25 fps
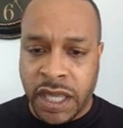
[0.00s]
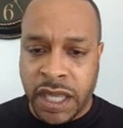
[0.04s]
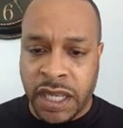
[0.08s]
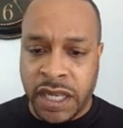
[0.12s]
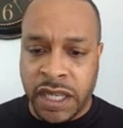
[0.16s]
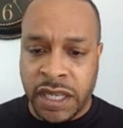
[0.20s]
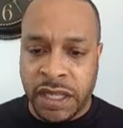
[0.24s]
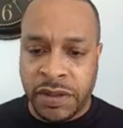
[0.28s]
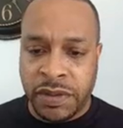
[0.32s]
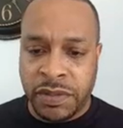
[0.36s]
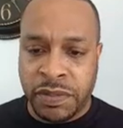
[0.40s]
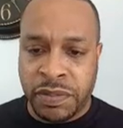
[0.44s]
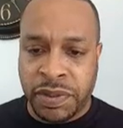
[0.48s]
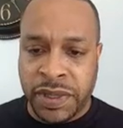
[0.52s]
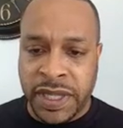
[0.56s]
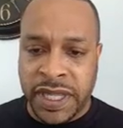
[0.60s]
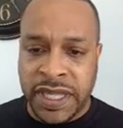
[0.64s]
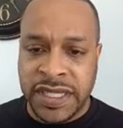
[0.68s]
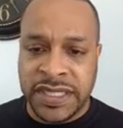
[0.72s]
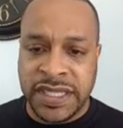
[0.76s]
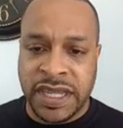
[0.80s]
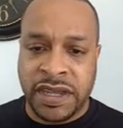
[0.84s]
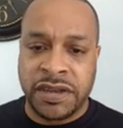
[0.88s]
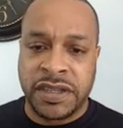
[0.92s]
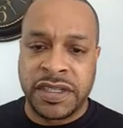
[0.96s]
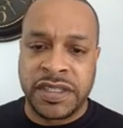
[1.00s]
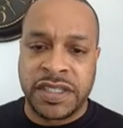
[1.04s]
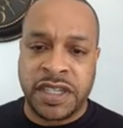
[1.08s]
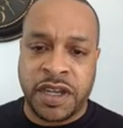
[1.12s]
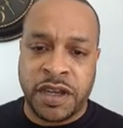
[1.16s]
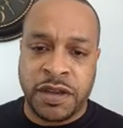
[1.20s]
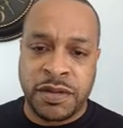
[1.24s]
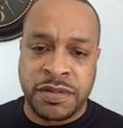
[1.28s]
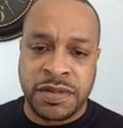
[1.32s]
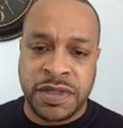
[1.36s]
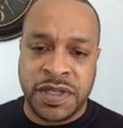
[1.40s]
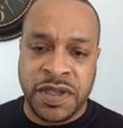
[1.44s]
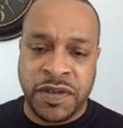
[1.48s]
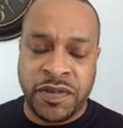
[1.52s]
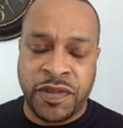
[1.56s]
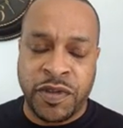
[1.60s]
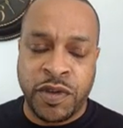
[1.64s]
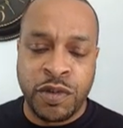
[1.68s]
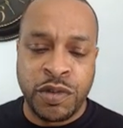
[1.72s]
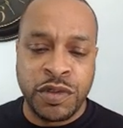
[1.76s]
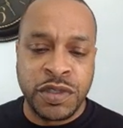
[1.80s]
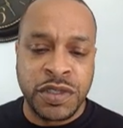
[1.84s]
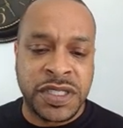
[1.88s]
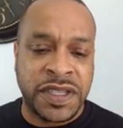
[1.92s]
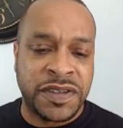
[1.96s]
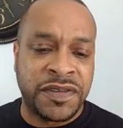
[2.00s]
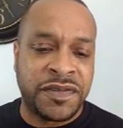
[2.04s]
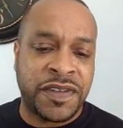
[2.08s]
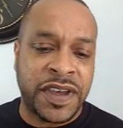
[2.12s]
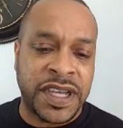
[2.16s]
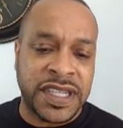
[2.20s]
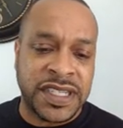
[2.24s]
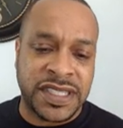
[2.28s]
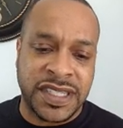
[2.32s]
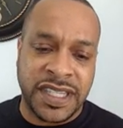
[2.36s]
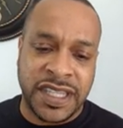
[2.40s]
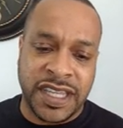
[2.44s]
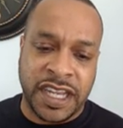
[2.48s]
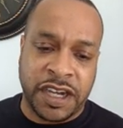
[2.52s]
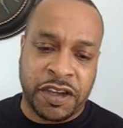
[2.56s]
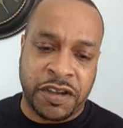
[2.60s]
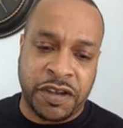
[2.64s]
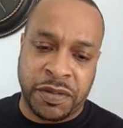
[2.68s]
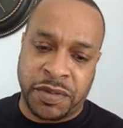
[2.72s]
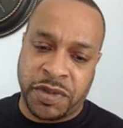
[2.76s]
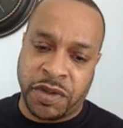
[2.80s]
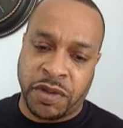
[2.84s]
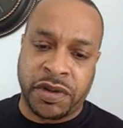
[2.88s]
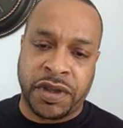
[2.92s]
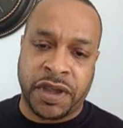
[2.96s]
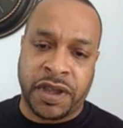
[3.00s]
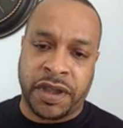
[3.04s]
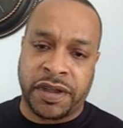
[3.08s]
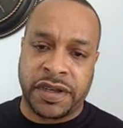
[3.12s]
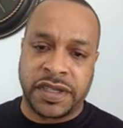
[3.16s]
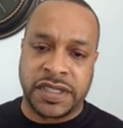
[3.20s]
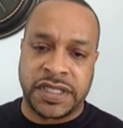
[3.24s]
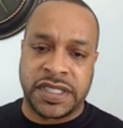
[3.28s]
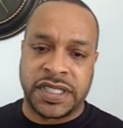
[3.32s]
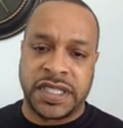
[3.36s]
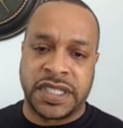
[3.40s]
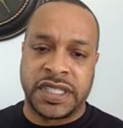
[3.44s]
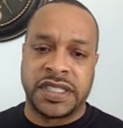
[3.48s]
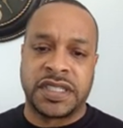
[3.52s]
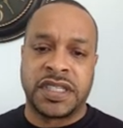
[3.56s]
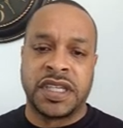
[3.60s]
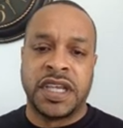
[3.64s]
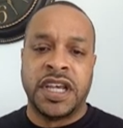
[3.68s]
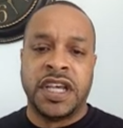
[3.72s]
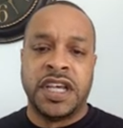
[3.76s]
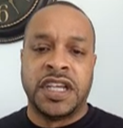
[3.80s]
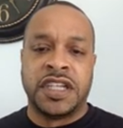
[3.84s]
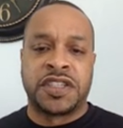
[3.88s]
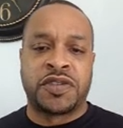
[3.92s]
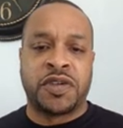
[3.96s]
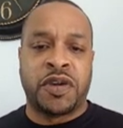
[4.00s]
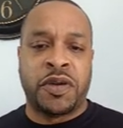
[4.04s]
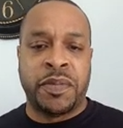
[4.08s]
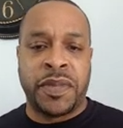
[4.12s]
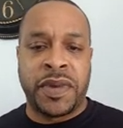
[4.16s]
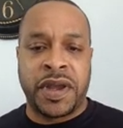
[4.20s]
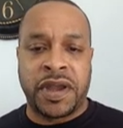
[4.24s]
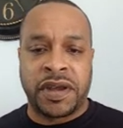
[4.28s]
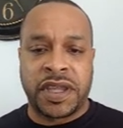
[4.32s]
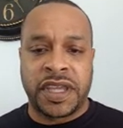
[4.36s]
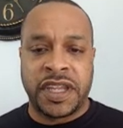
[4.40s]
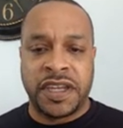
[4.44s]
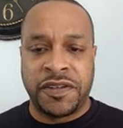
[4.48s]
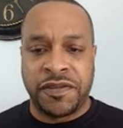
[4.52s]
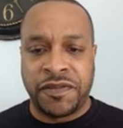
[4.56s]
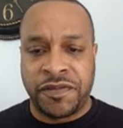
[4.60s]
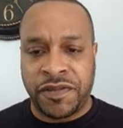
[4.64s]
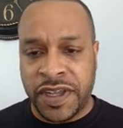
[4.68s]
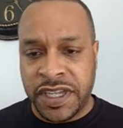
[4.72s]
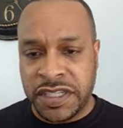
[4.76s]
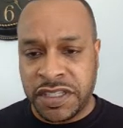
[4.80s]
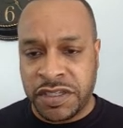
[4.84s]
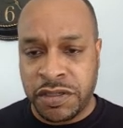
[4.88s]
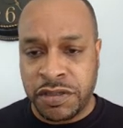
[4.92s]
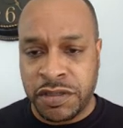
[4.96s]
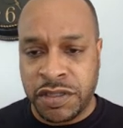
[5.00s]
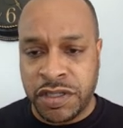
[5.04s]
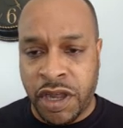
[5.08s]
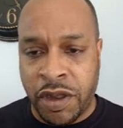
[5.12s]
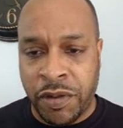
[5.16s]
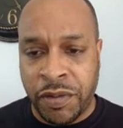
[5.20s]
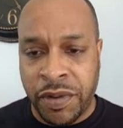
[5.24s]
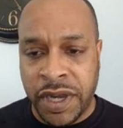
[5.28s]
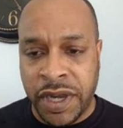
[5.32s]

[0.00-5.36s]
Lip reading: And it plays out in terms of who's investing in cryptocurrencies. So American investors